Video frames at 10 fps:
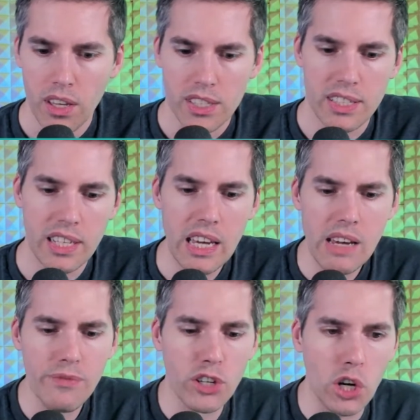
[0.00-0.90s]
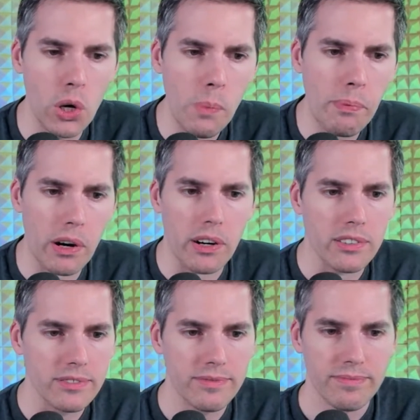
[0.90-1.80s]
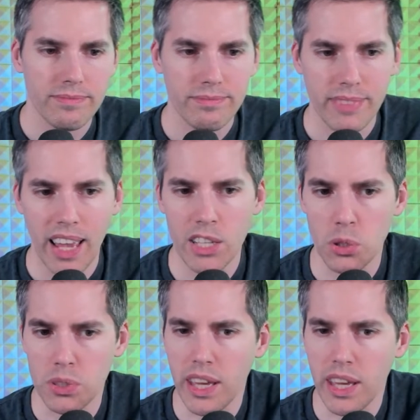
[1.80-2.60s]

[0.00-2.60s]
Steve Cooper, Azor's